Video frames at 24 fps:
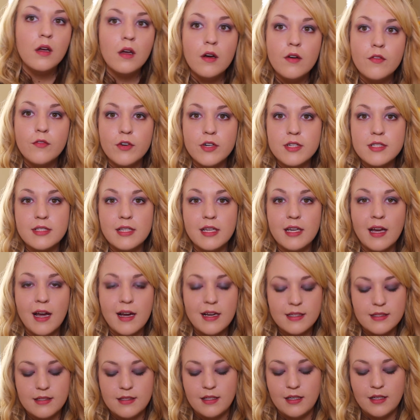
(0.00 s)
First thing
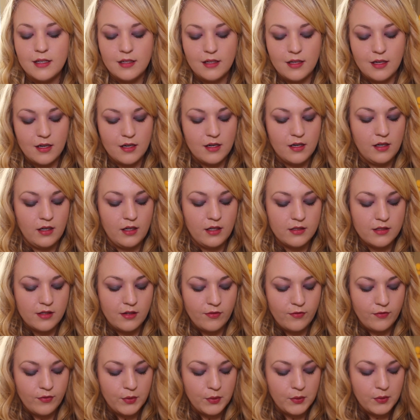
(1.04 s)
I see in here is
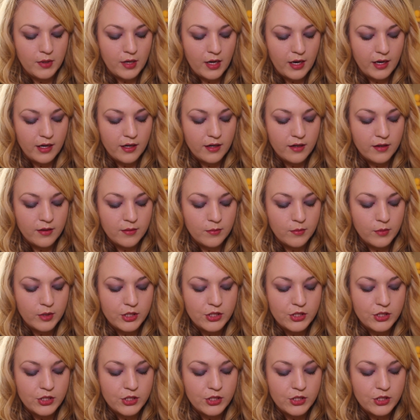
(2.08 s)
a food item,